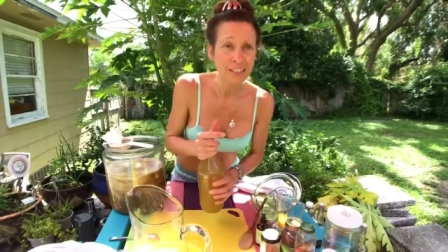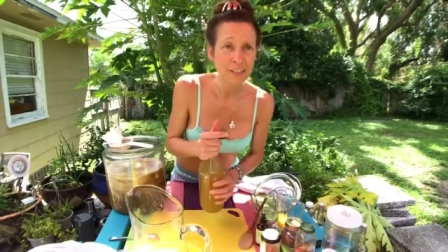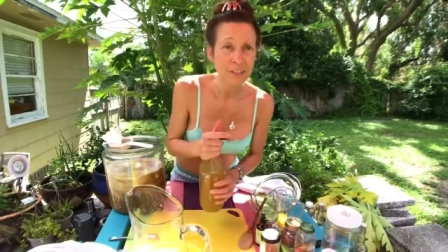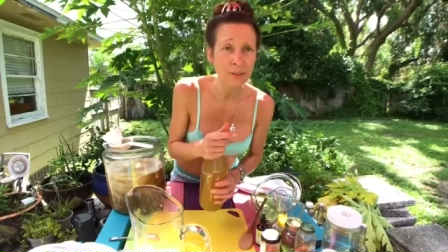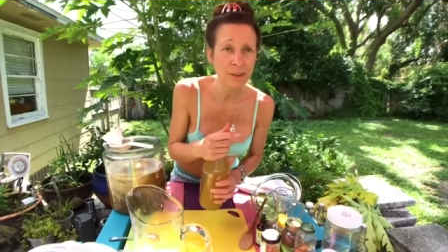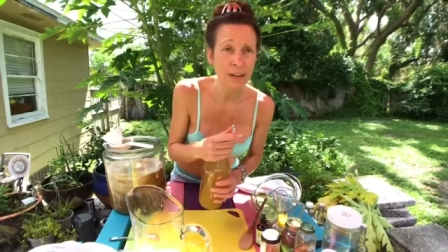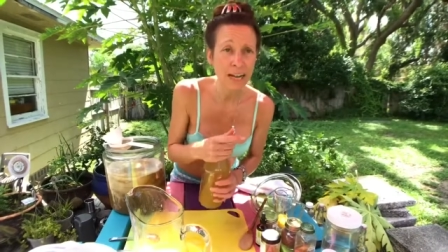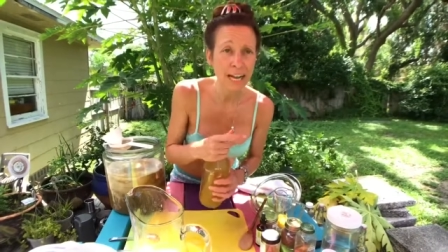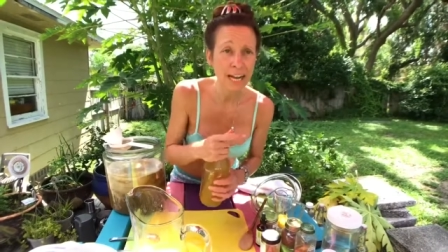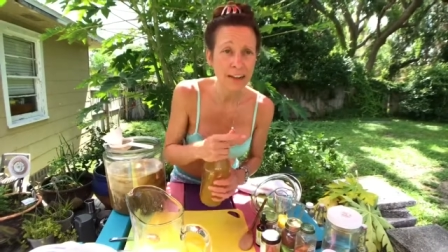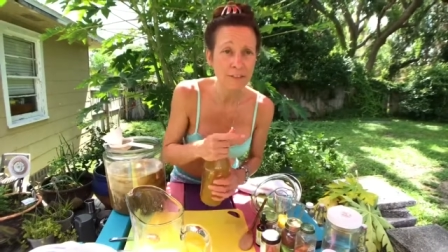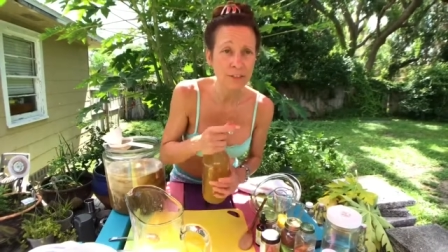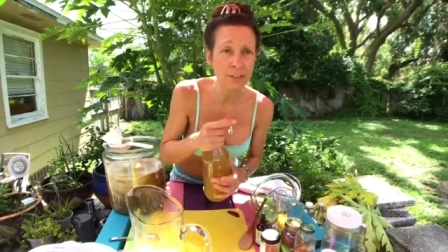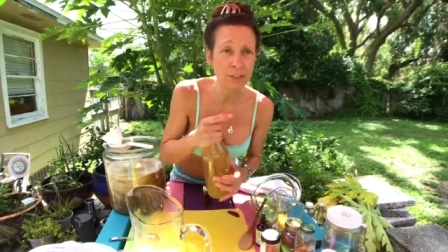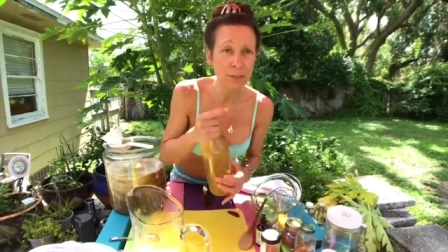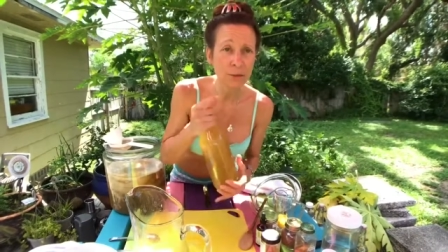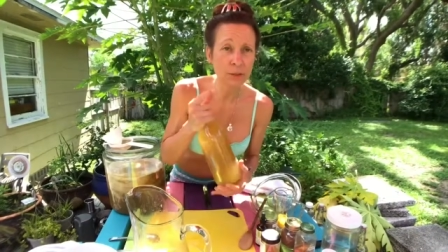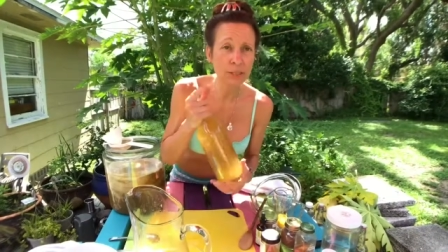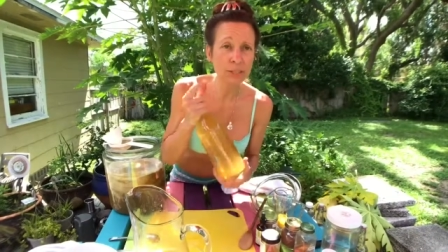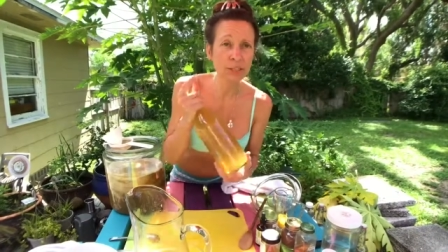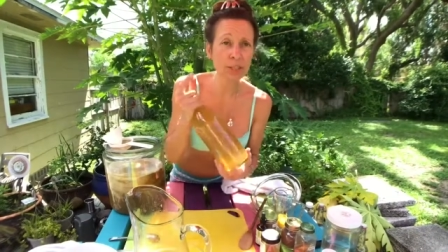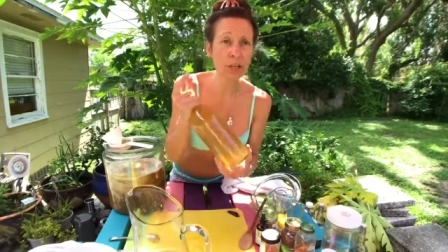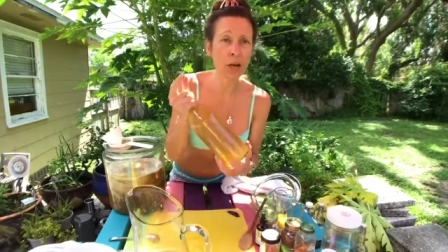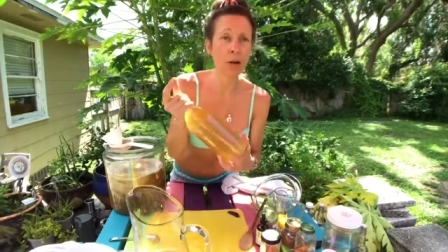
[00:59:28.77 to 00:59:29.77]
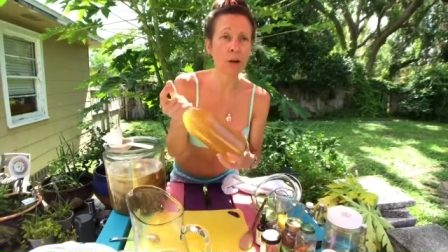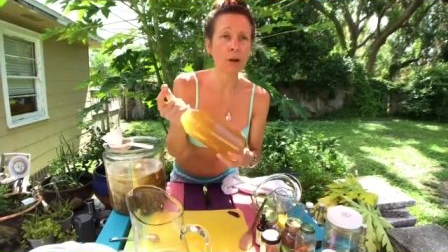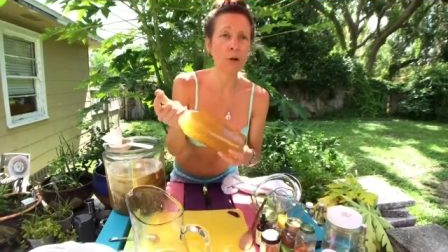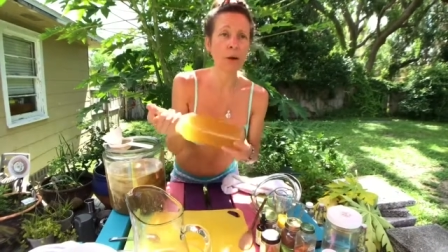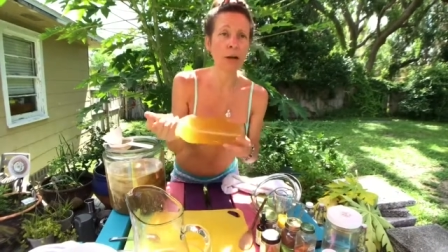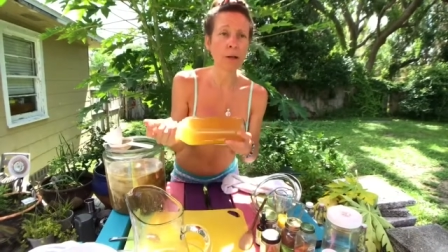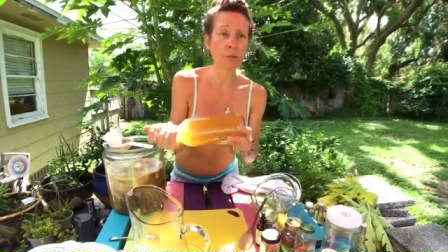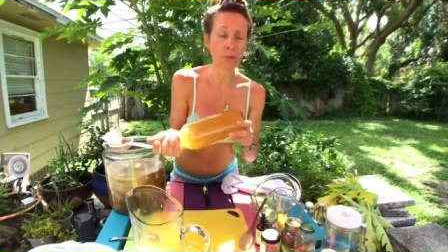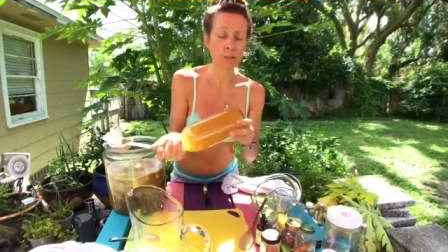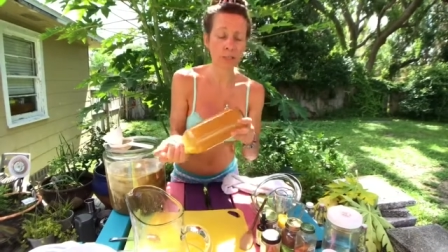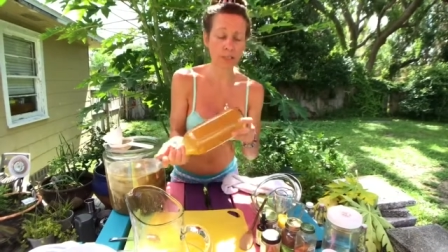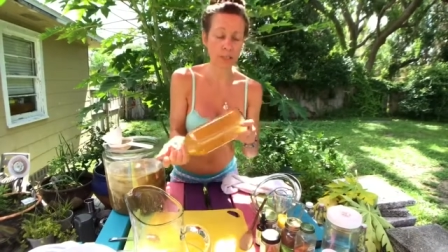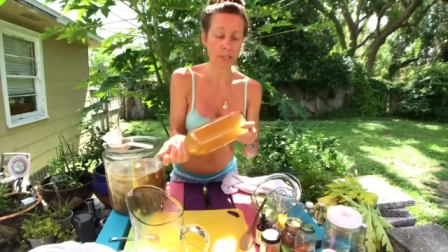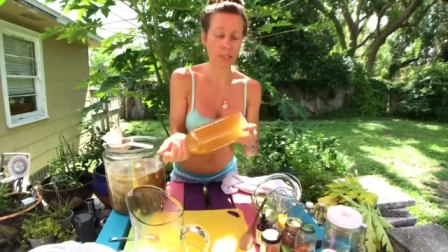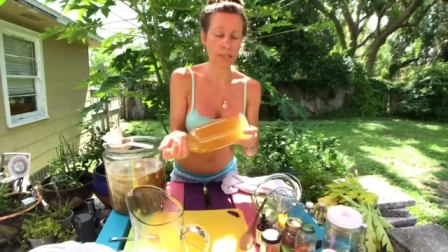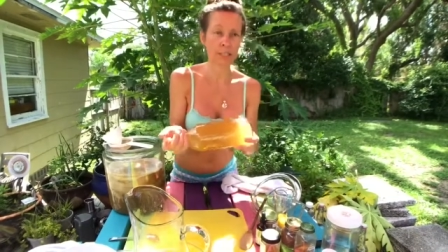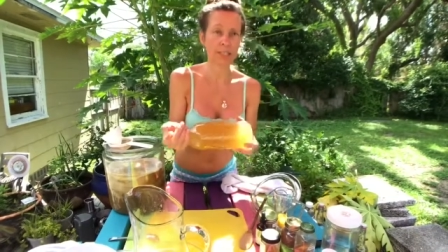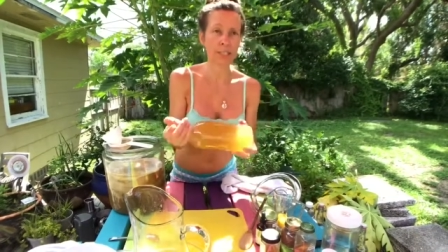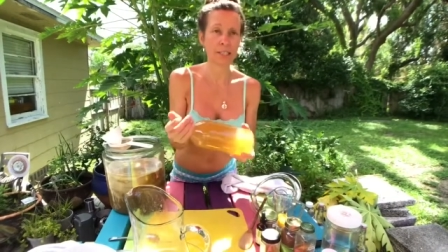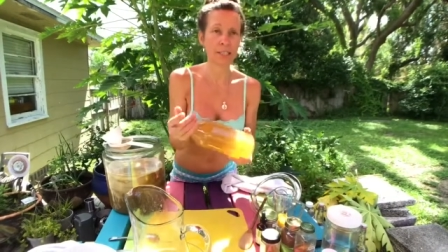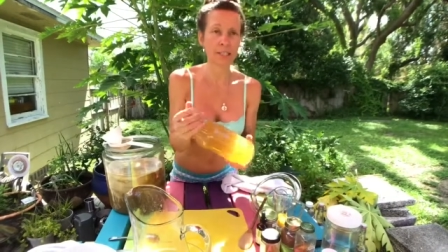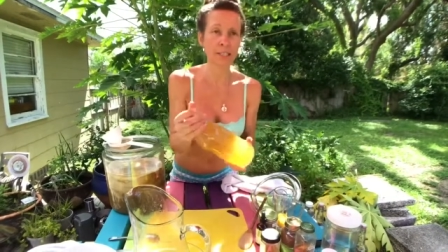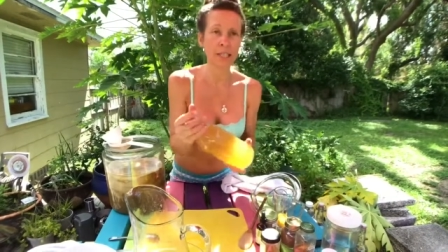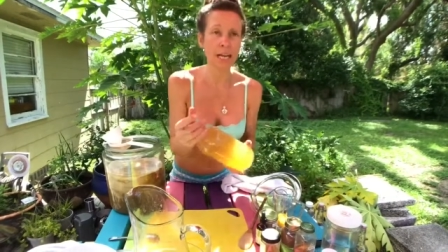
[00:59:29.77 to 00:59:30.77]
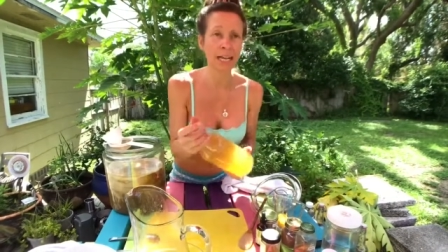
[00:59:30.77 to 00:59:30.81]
Do I have an orange? Oh, I wish I did.